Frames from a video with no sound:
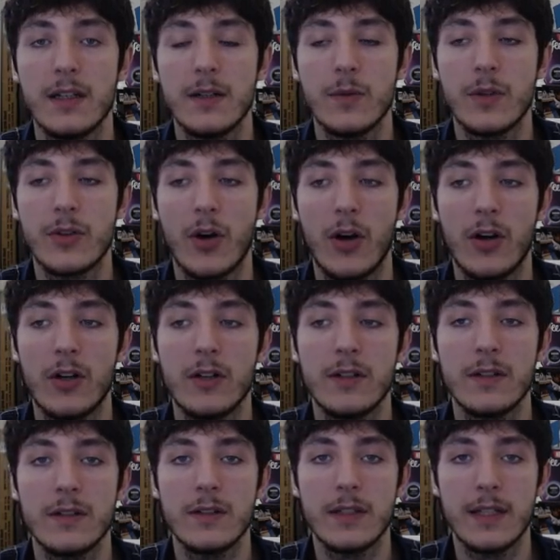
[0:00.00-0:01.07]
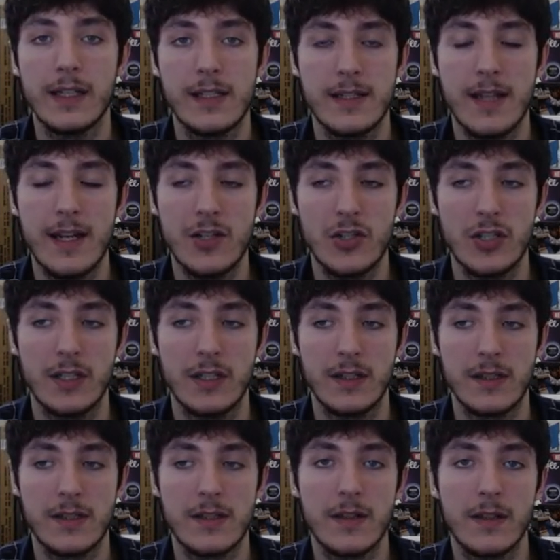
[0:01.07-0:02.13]
with all
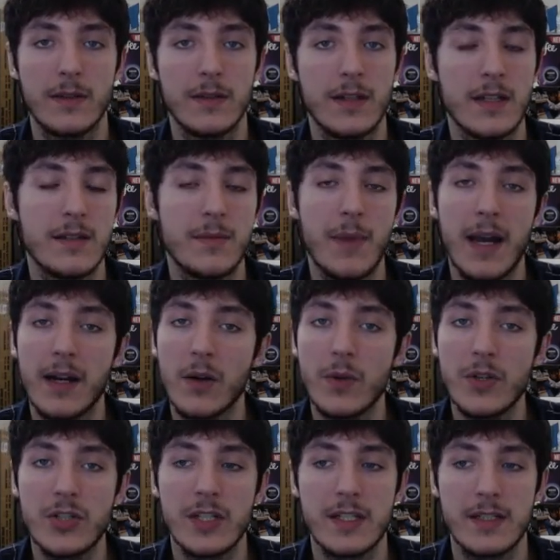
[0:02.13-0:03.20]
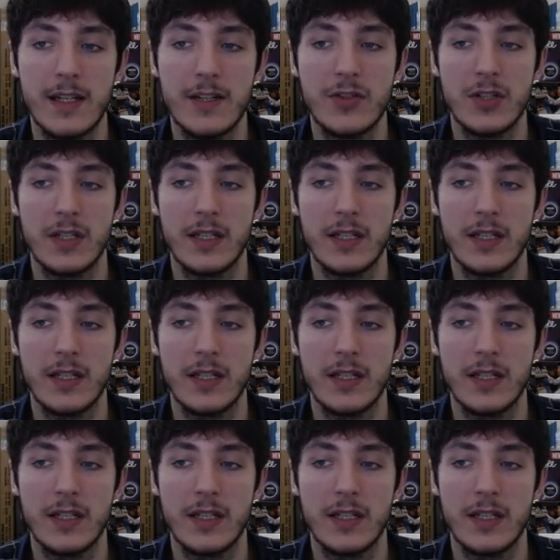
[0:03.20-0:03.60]
extensions. Doesn't matter which extension